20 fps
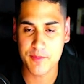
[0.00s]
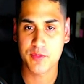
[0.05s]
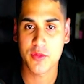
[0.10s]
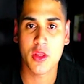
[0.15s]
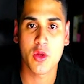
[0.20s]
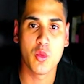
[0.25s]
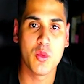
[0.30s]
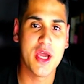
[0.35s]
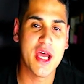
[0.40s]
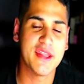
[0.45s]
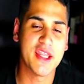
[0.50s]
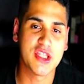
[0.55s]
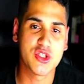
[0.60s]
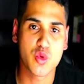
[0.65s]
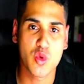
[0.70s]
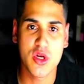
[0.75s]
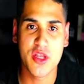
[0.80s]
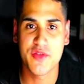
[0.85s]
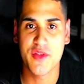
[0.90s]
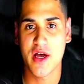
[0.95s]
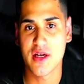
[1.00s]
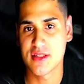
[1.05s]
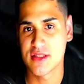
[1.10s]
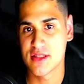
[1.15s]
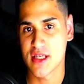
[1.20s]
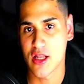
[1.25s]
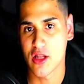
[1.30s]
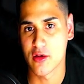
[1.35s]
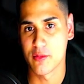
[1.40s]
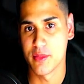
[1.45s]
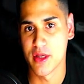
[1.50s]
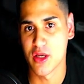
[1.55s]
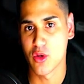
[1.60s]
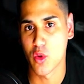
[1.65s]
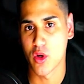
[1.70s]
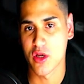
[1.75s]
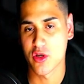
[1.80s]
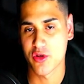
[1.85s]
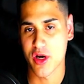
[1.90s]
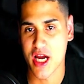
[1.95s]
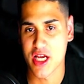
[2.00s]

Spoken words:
We had that $20,000 Bitcoin crash.